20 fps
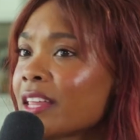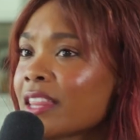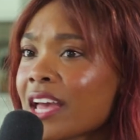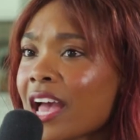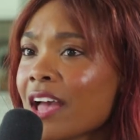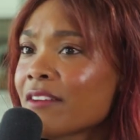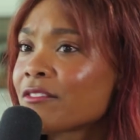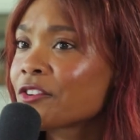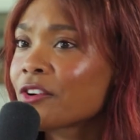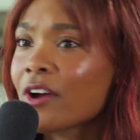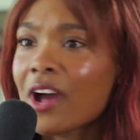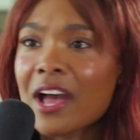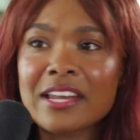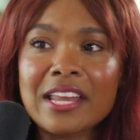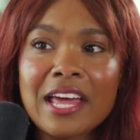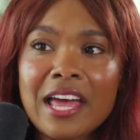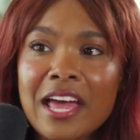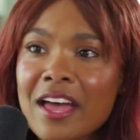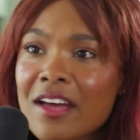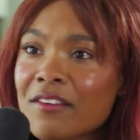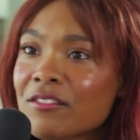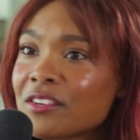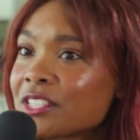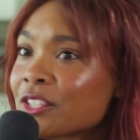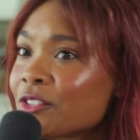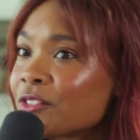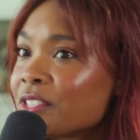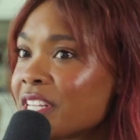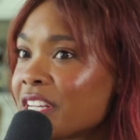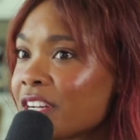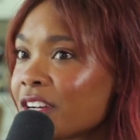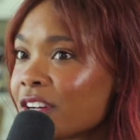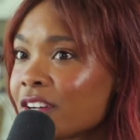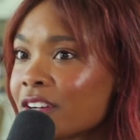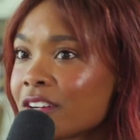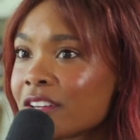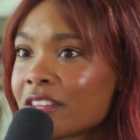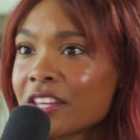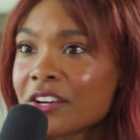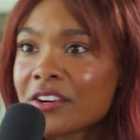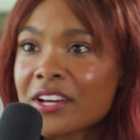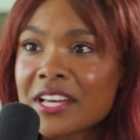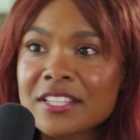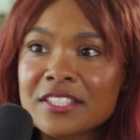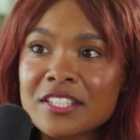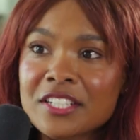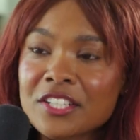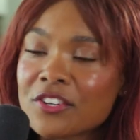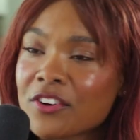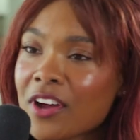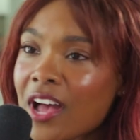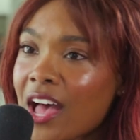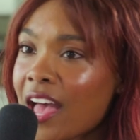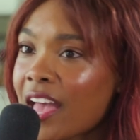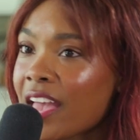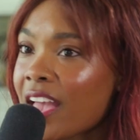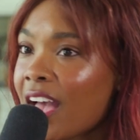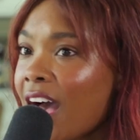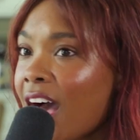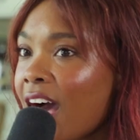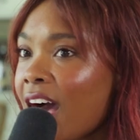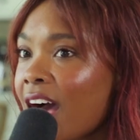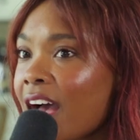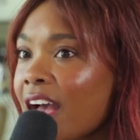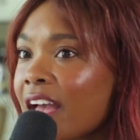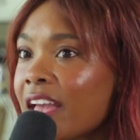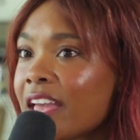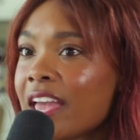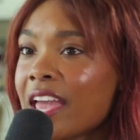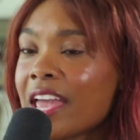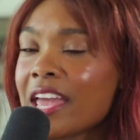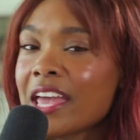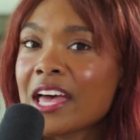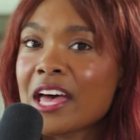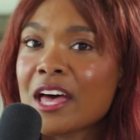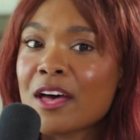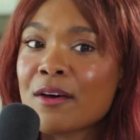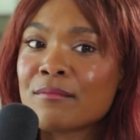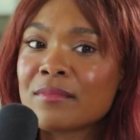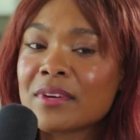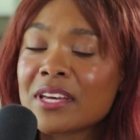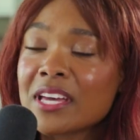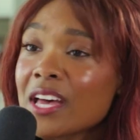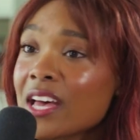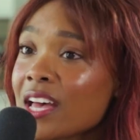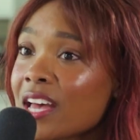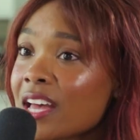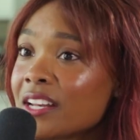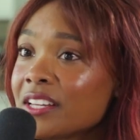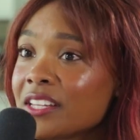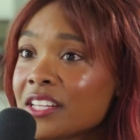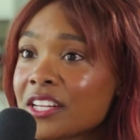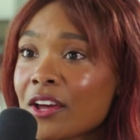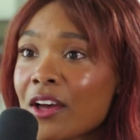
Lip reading: Like, I've cried every single tear there is to cry. I am good.